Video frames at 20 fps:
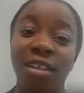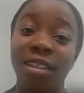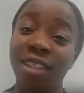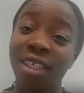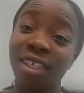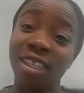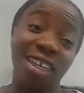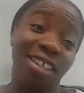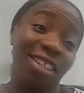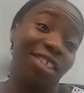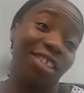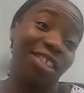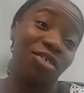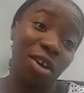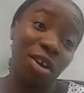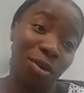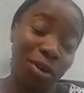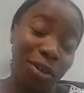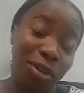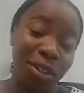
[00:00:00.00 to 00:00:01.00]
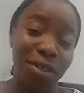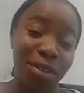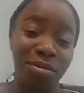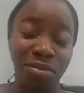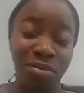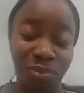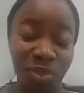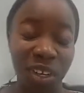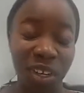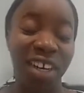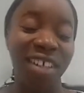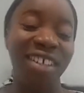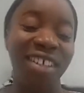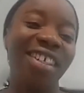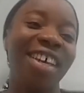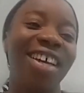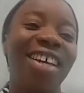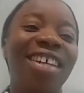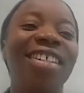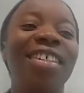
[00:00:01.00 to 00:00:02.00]
Still, I didn't know I was a data
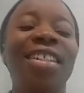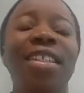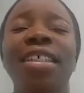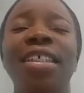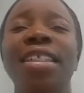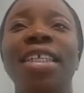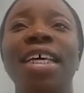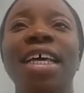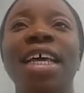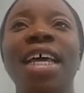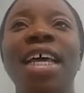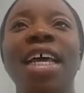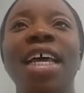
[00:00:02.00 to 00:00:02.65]
scientist.